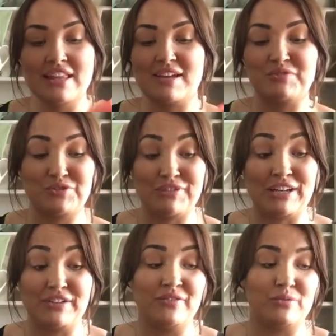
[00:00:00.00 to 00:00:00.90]
I'm just really
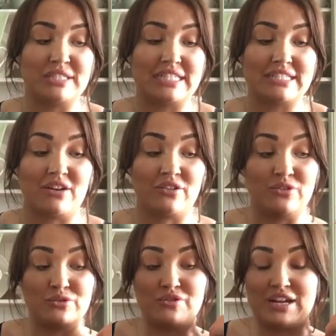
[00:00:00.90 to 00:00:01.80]
looking forward to this going on
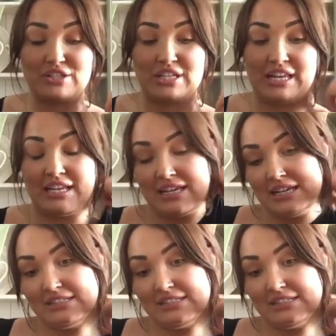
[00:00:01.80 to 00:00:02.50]
the door actually.